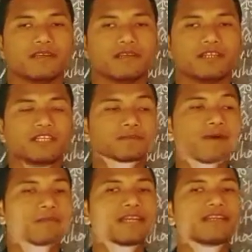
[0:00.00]
He is
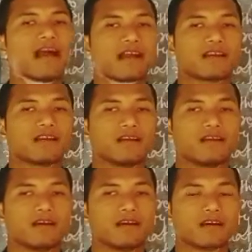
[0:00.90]
farming duck.
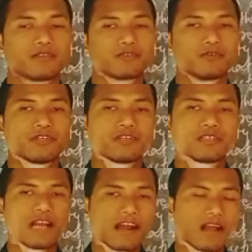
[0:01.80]
Through
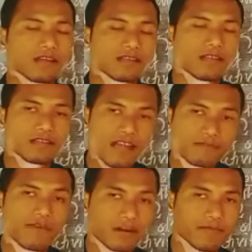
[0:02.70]

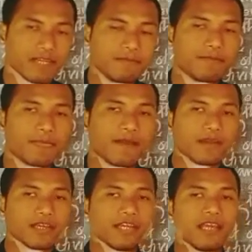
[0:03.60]
duck farming,
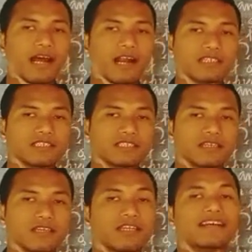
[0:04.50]
he
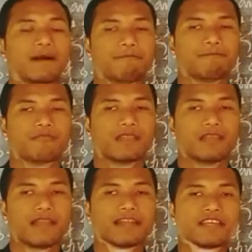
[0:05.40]
earns income
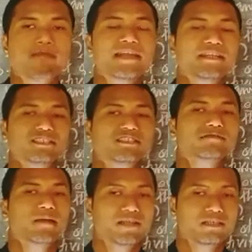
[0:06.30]
and he maintains his
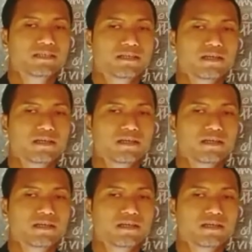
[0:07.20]
family.